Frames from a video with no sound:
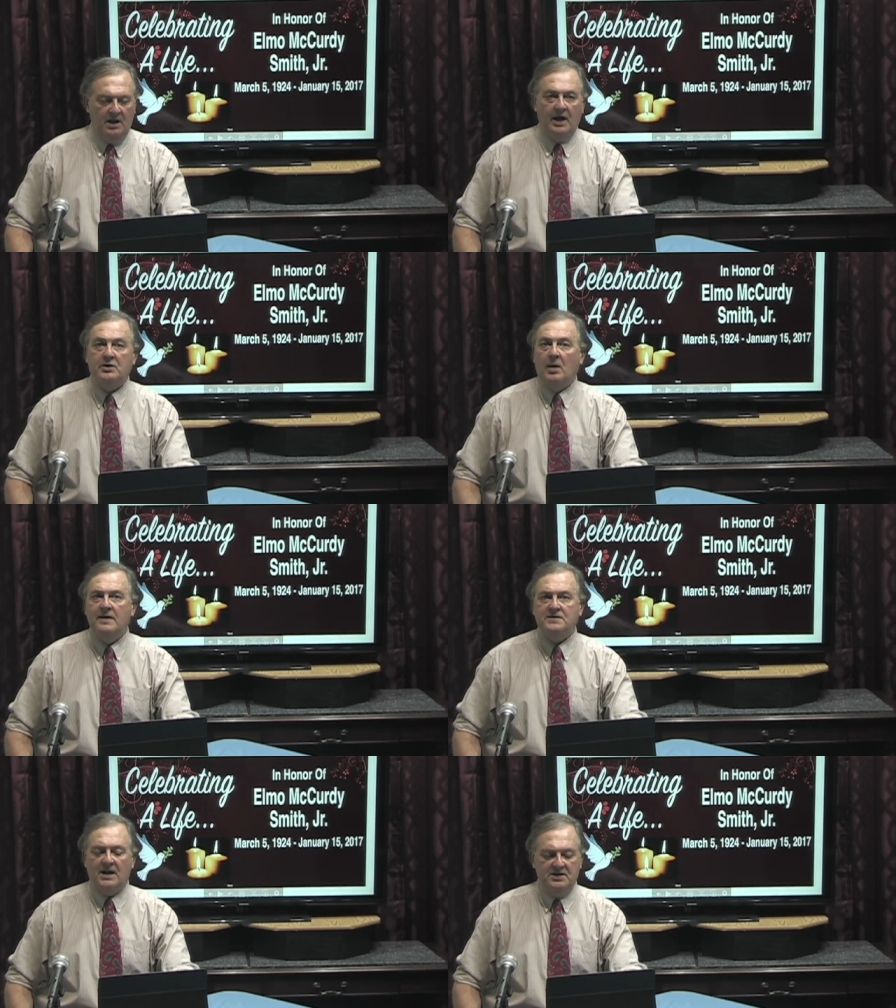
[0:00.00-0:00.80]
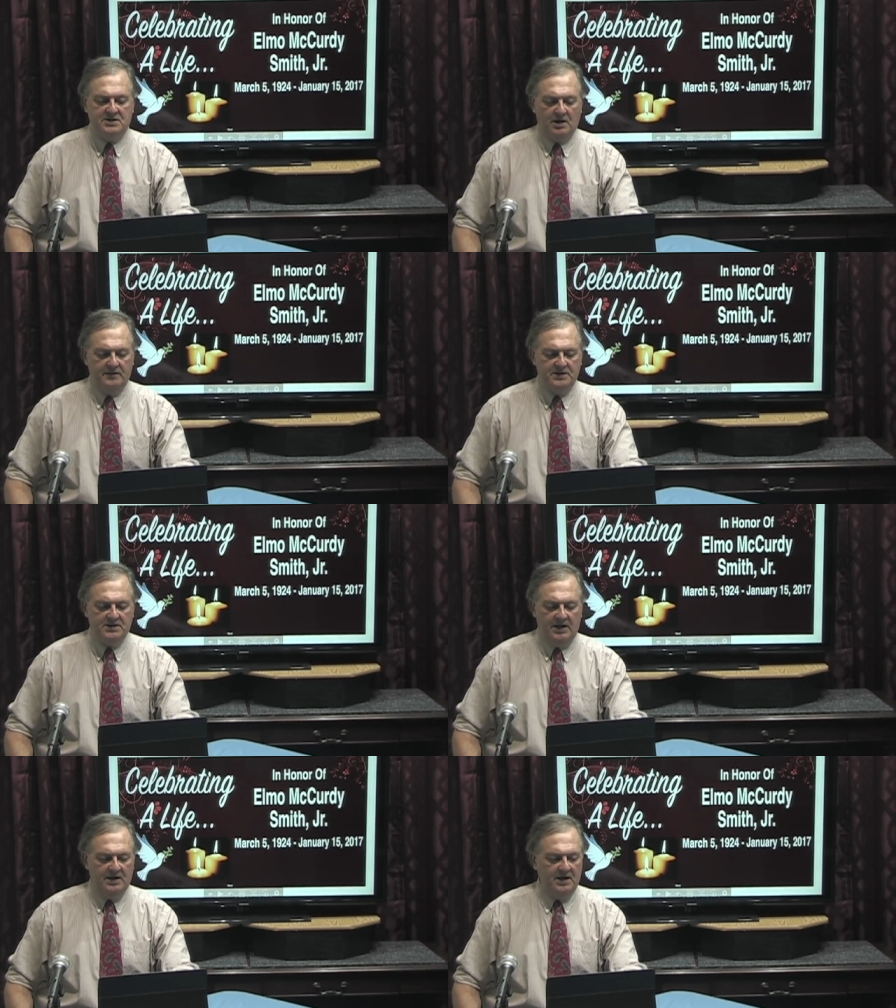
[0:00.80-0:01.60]
A graveside
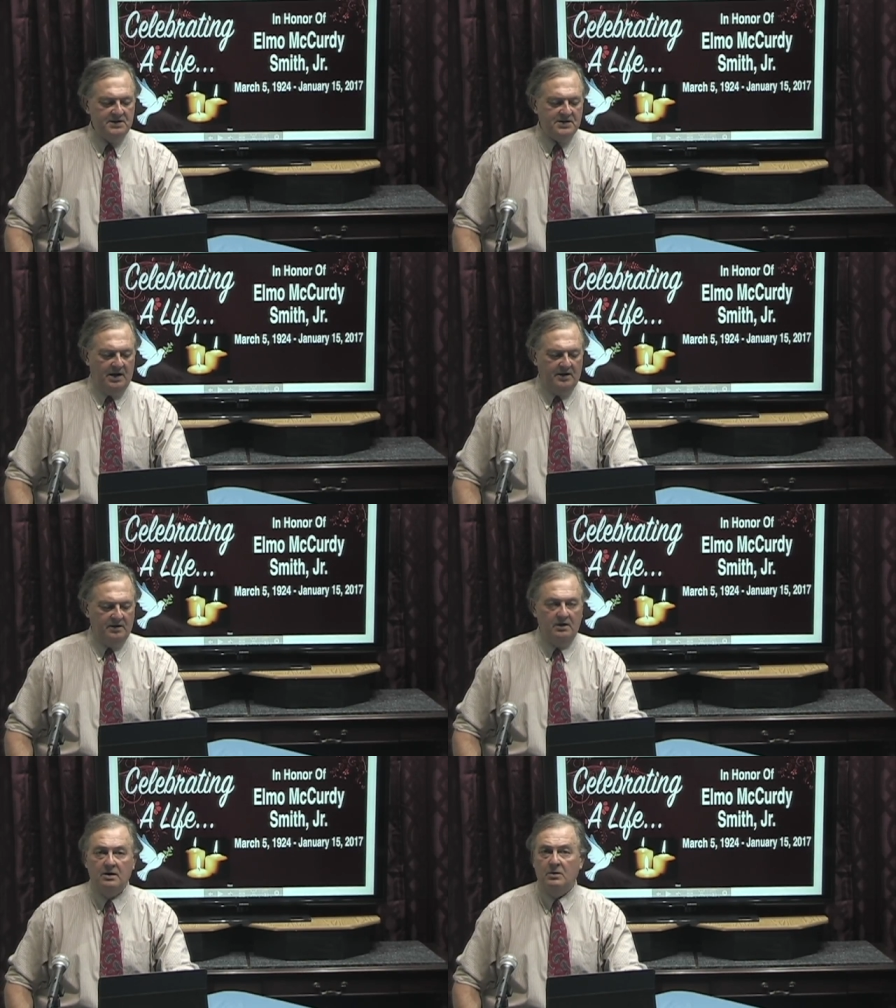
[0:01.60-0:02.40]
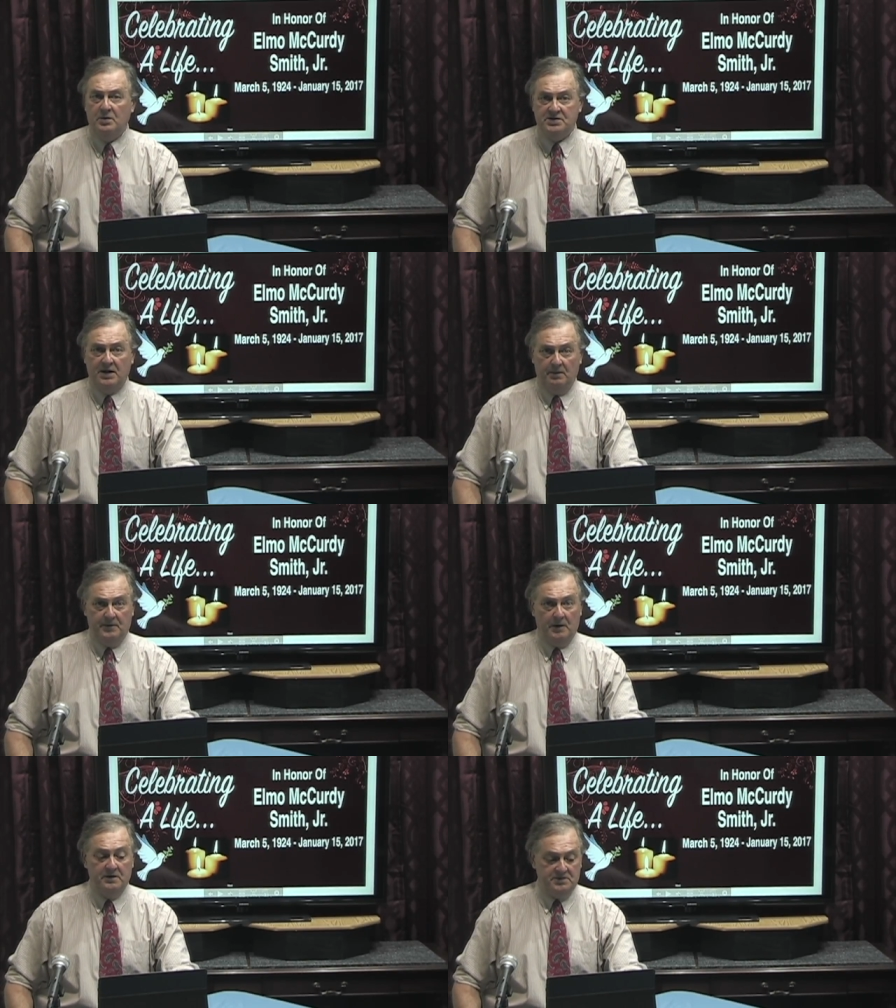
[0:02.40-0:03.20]
service in his honor was held
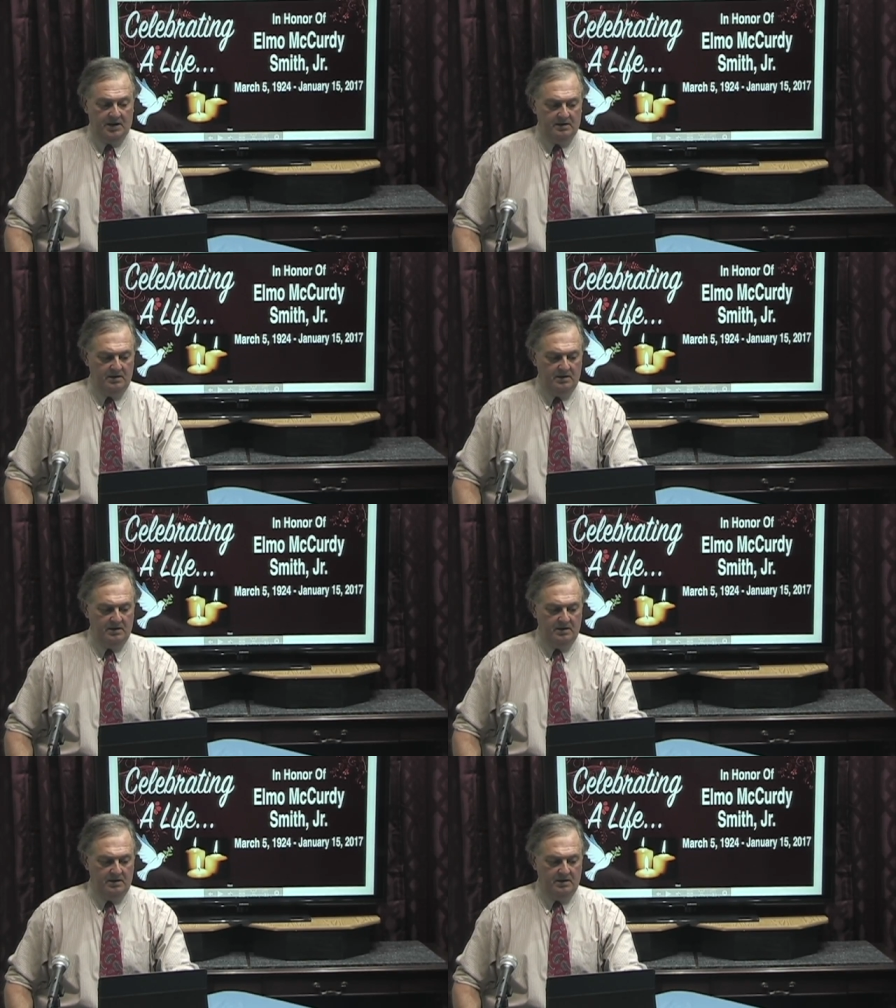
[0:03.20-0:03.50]
Thursday.